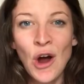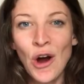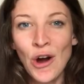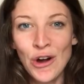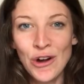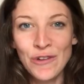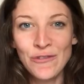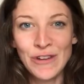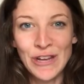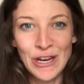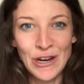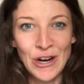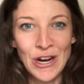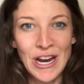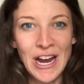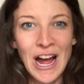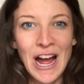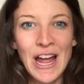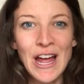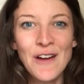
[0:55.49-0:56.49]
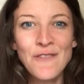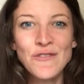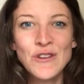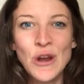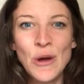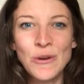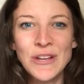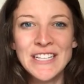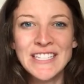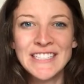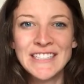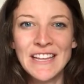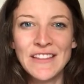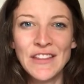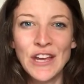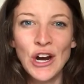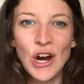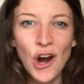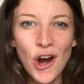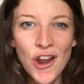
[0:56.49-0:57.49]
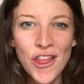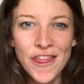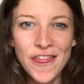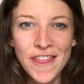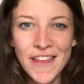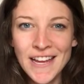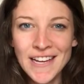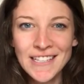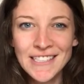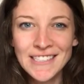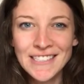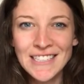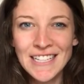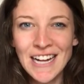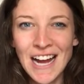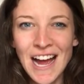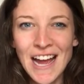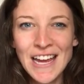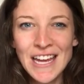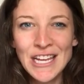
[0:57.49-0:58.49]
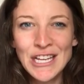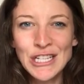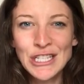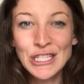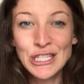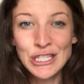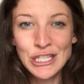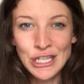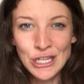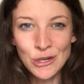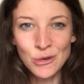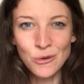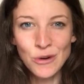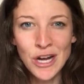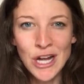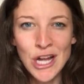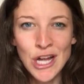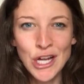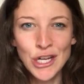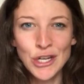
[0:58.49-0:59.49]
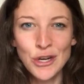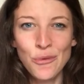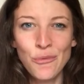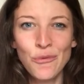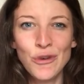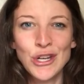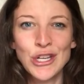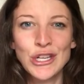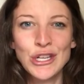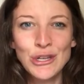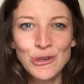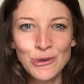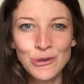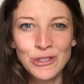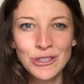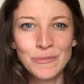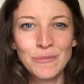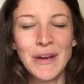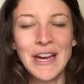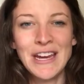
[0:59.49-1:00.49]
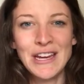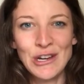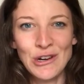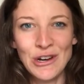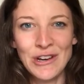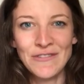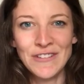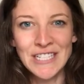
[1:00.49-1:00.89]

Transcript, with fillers: hard of hearing, I have noticed that there are things that I can do to reduce my hearing